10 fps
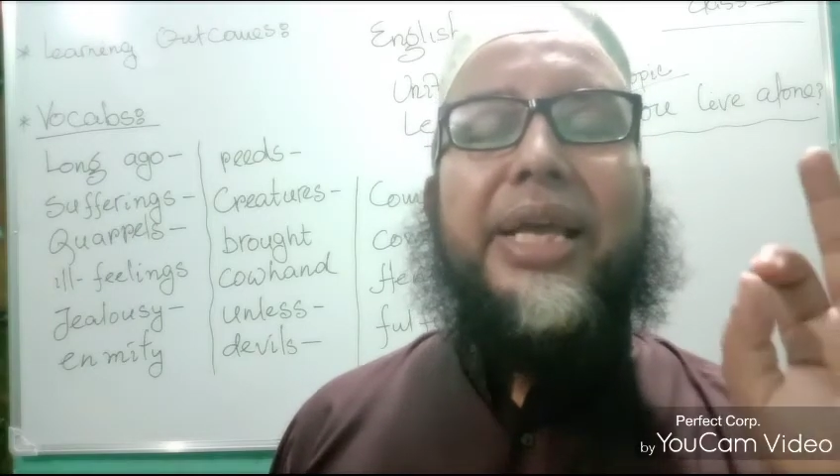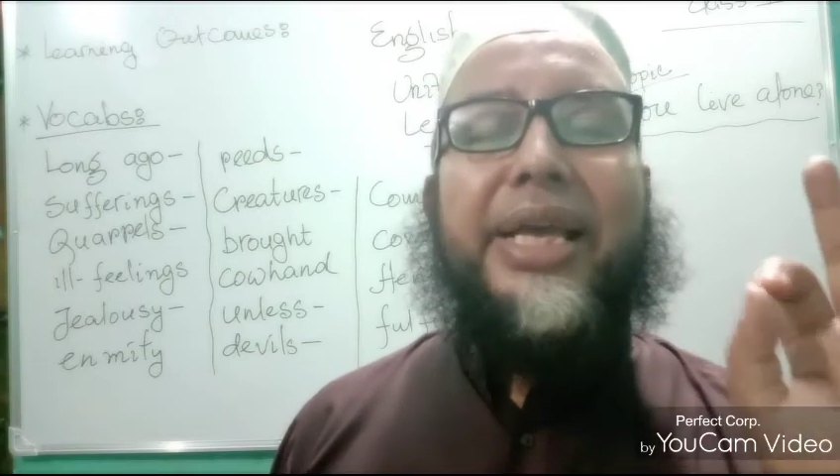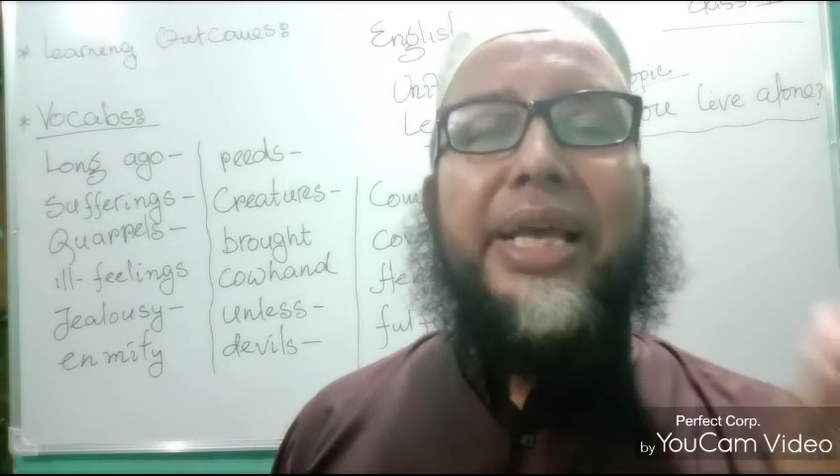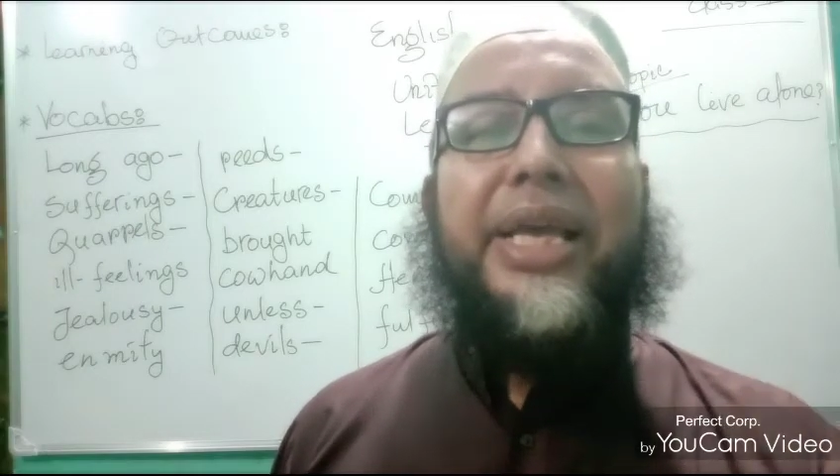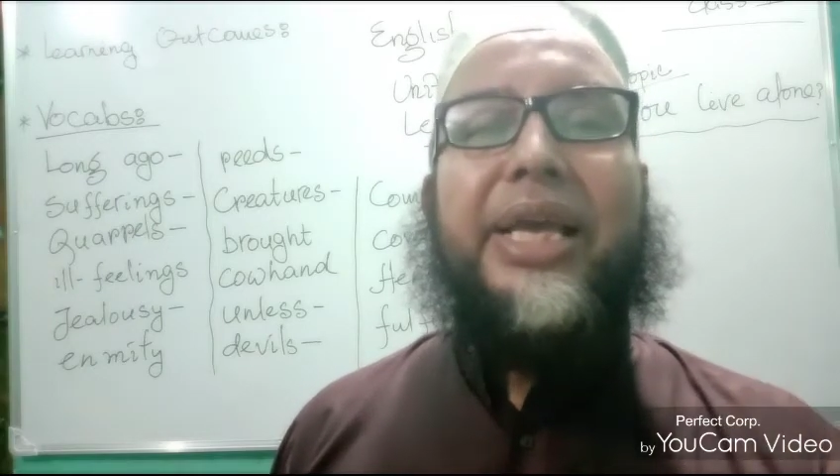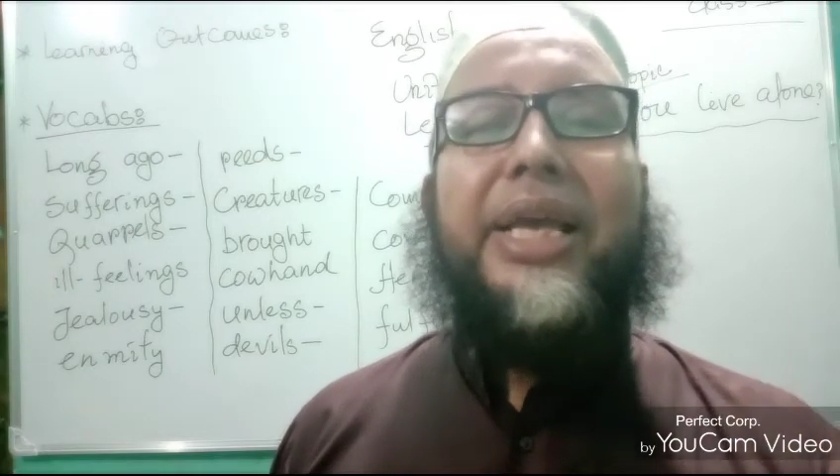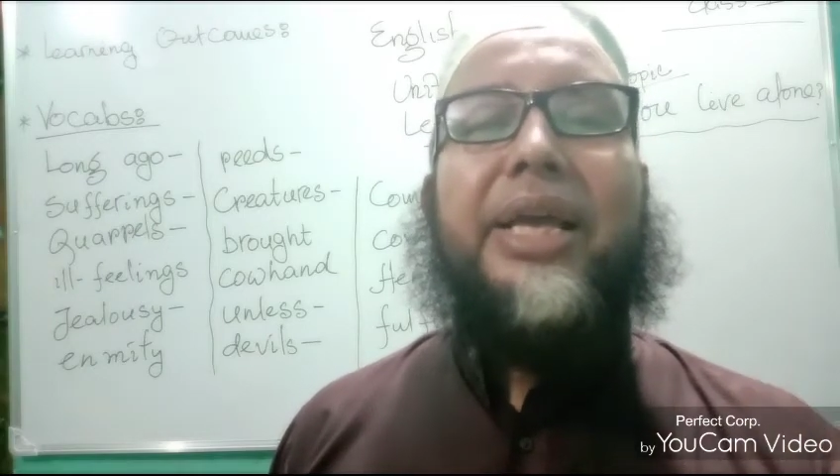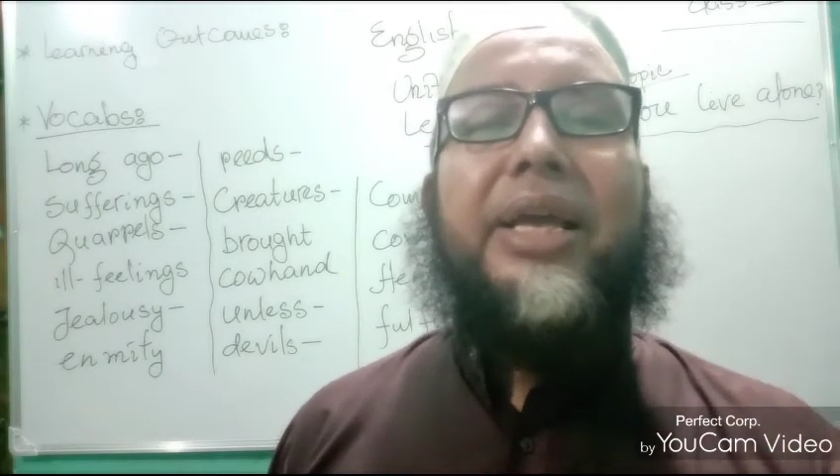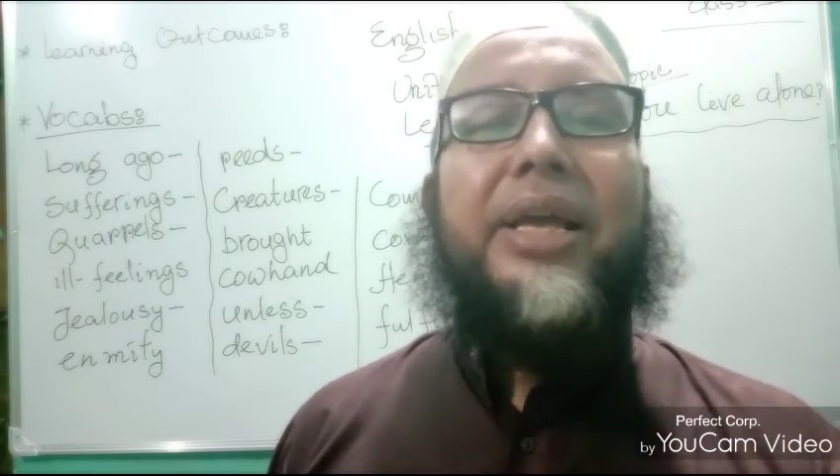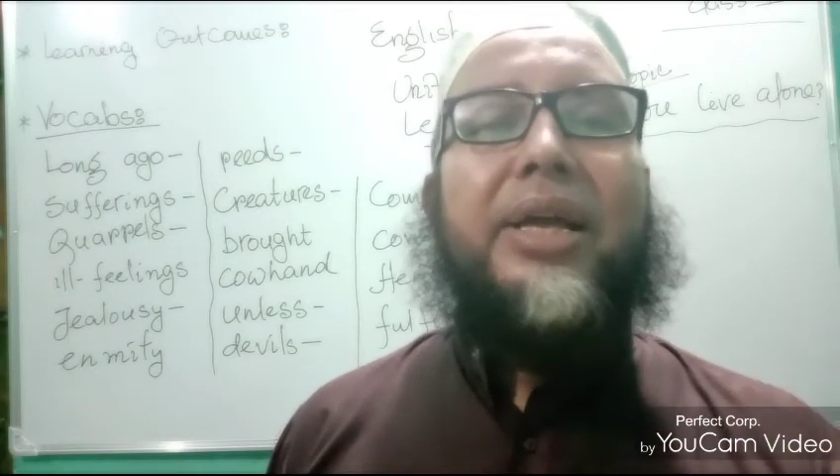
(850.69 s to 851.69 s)

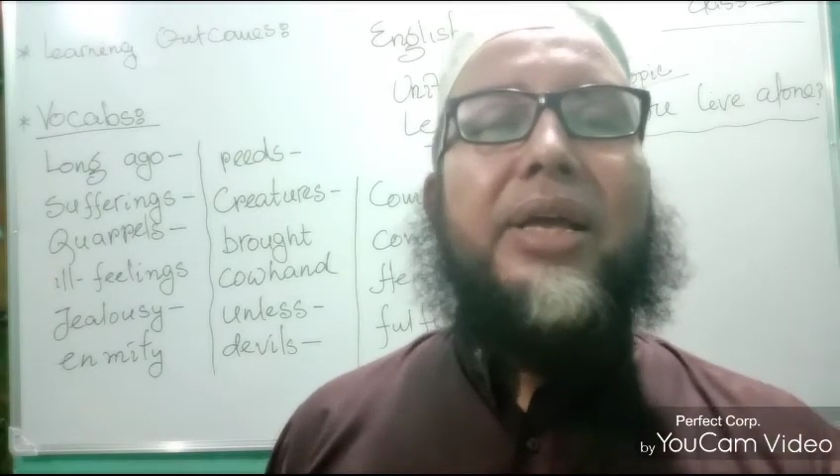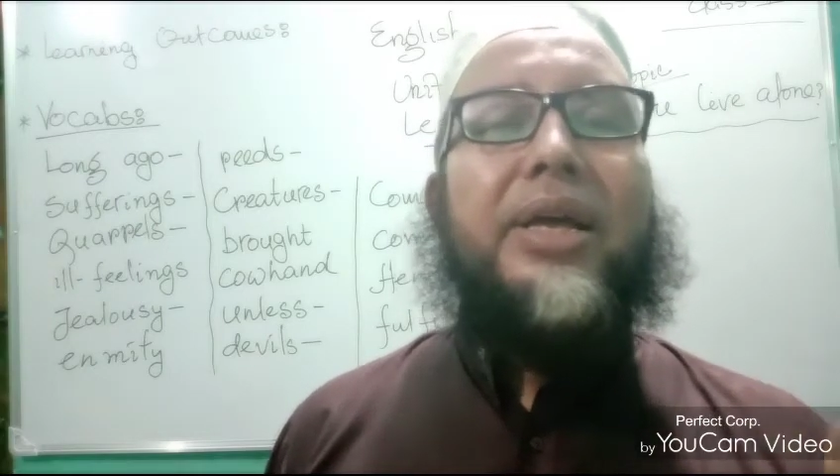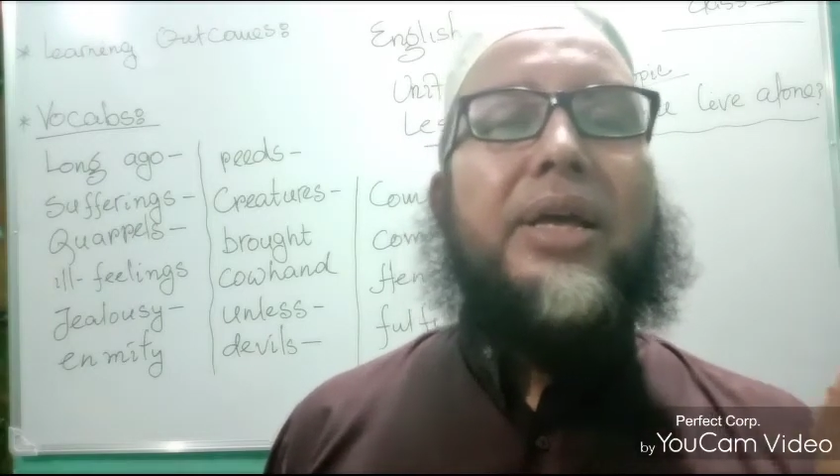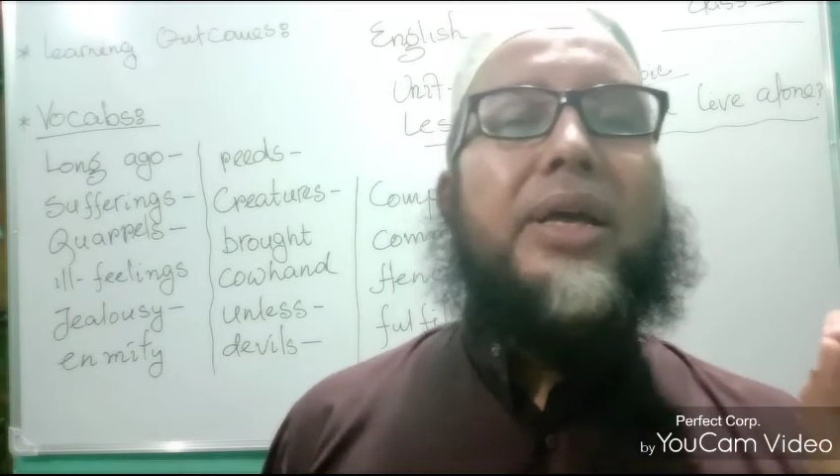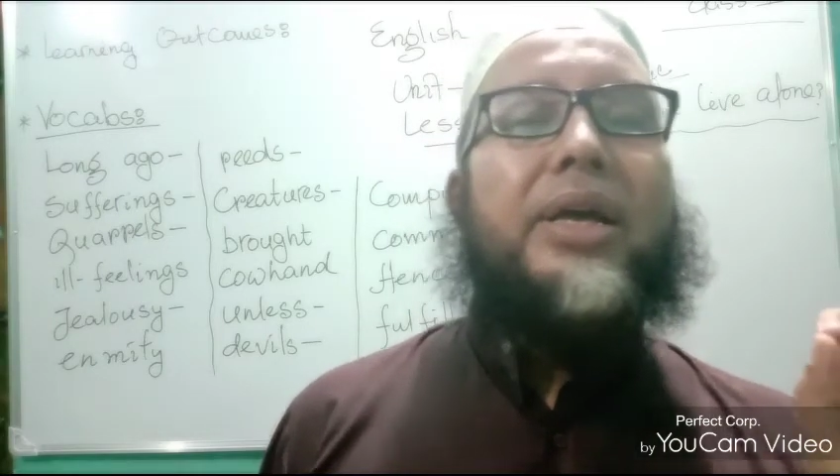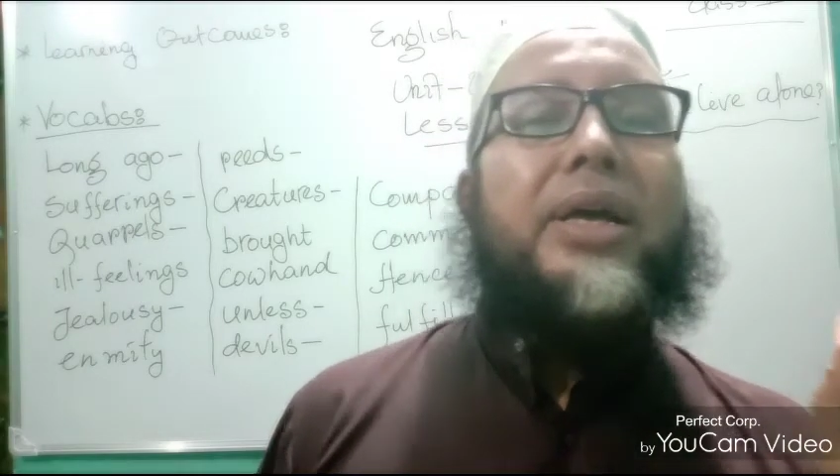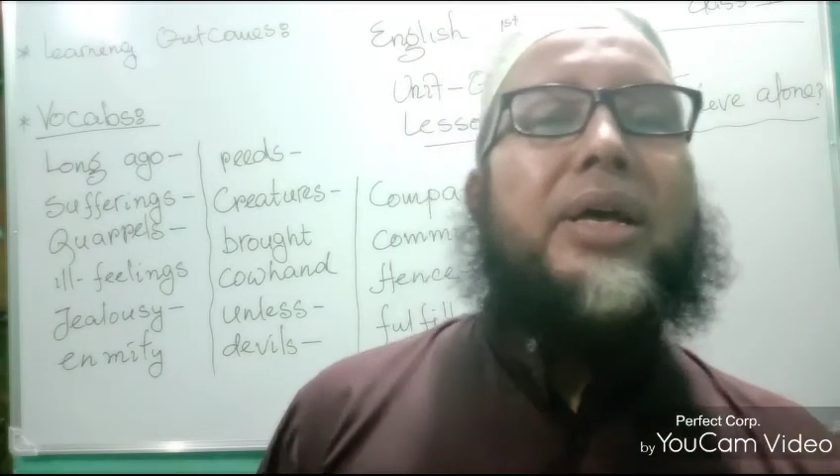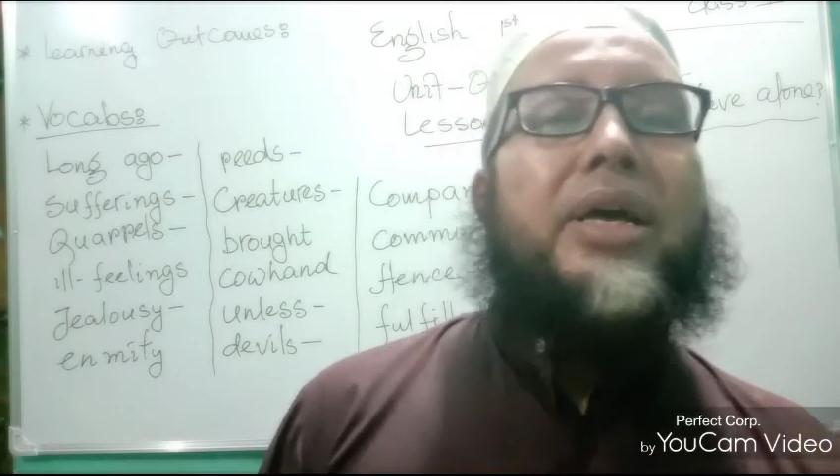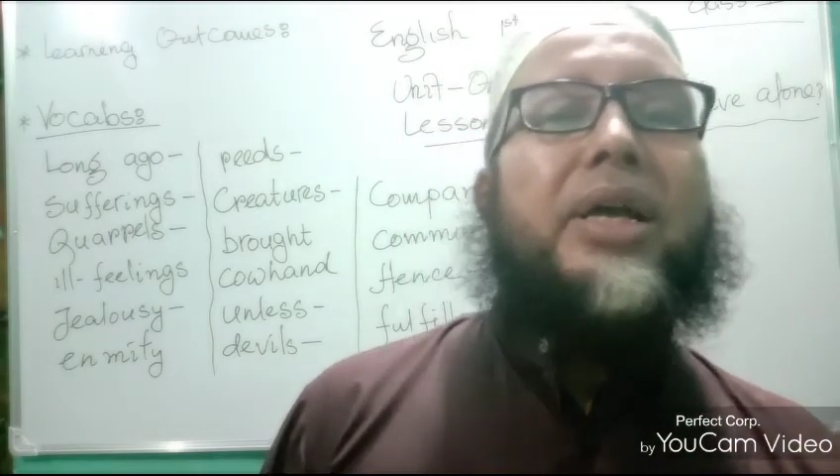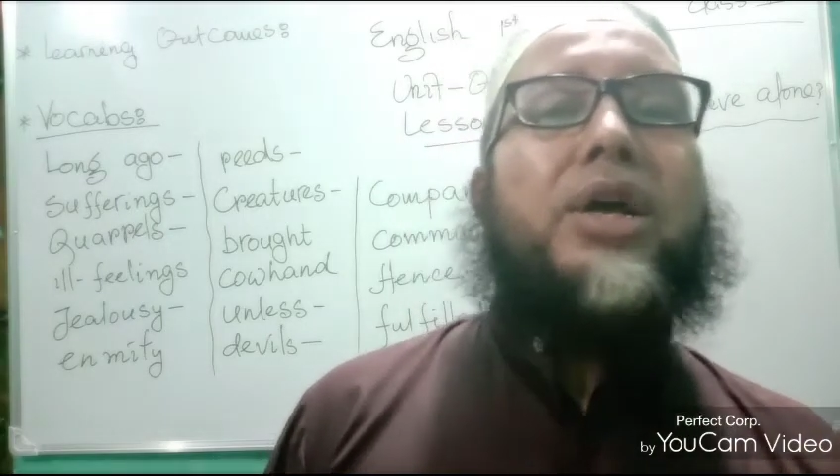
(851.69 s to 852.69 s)
he
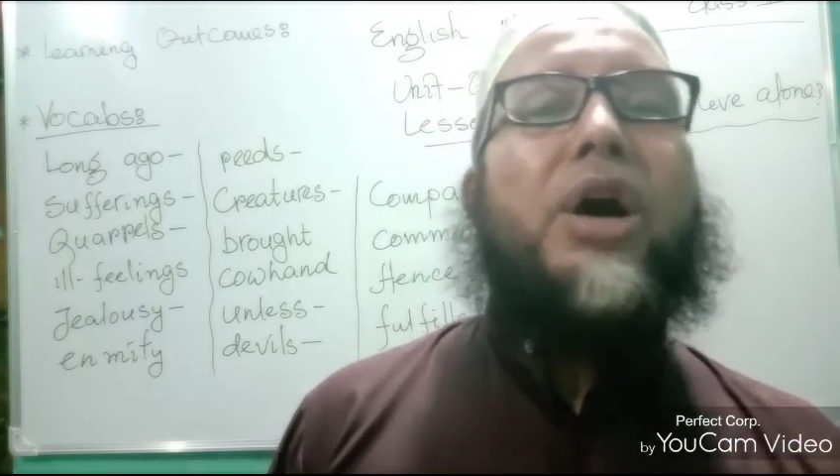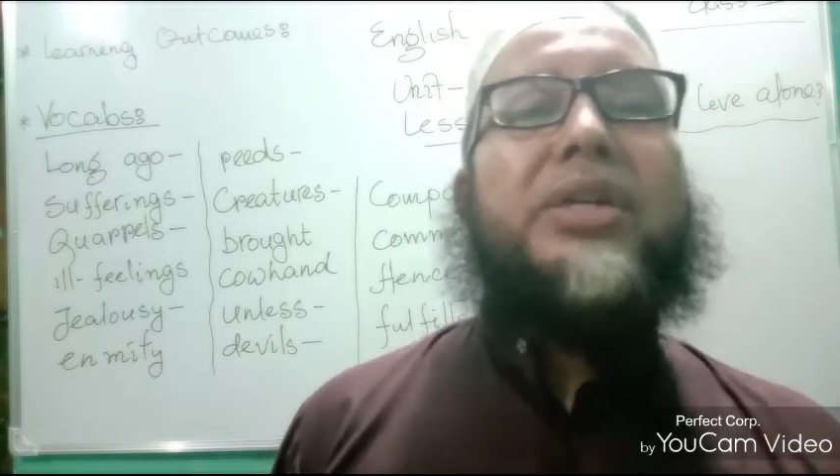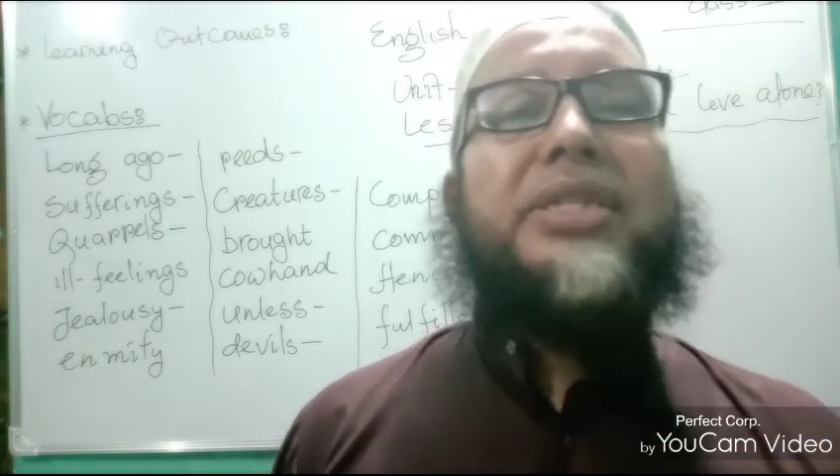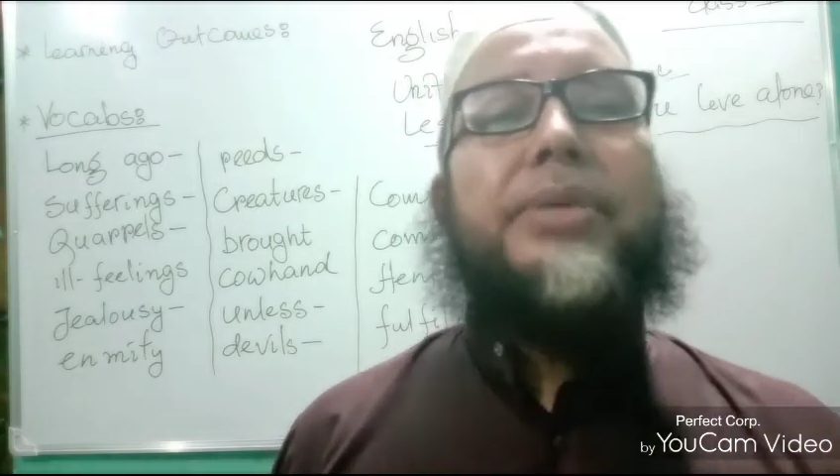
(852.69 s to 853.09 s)
got